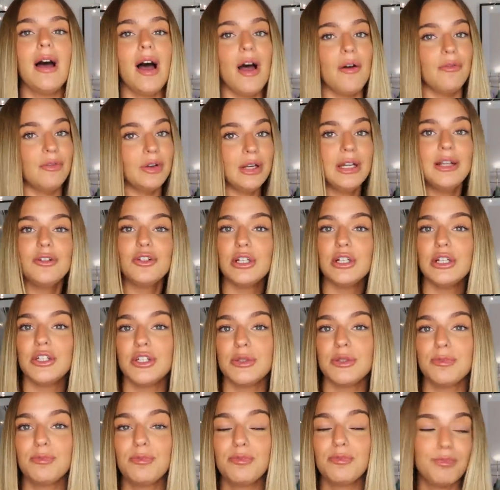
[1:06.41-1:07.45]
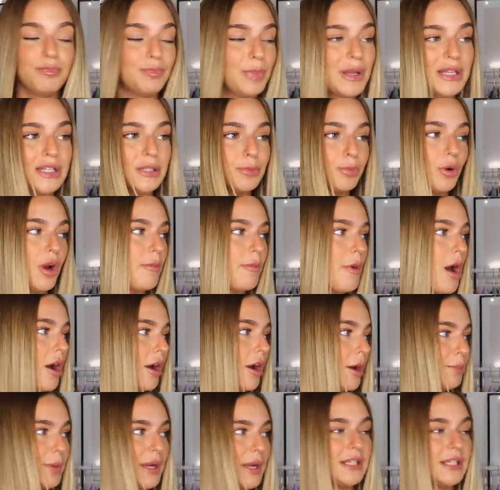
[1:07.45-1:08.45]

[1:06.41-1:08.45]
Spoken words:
I've literally just been to Primark,